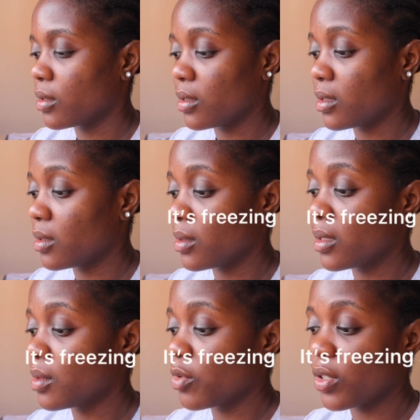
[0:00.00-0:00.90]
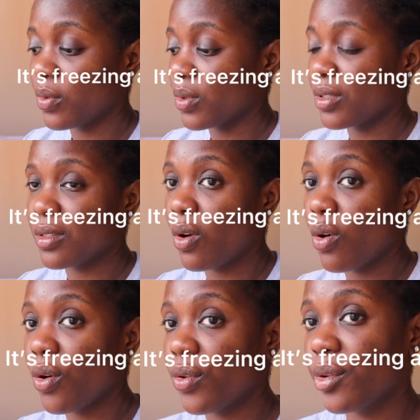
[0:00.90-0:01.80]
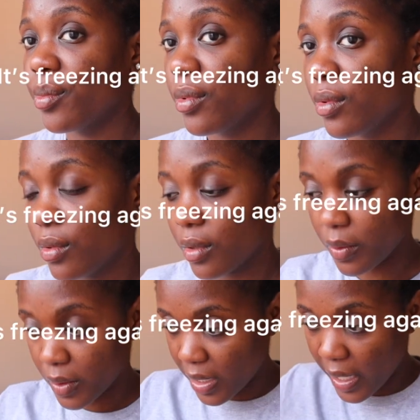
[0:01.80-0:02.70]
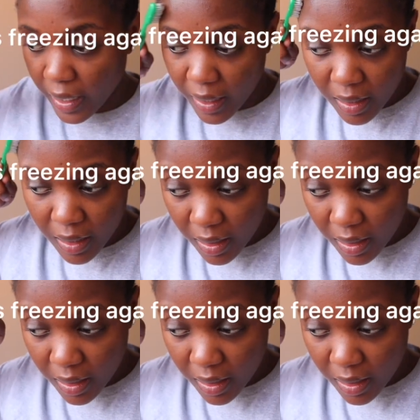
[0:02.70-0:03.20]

This morning was horrible. It was like,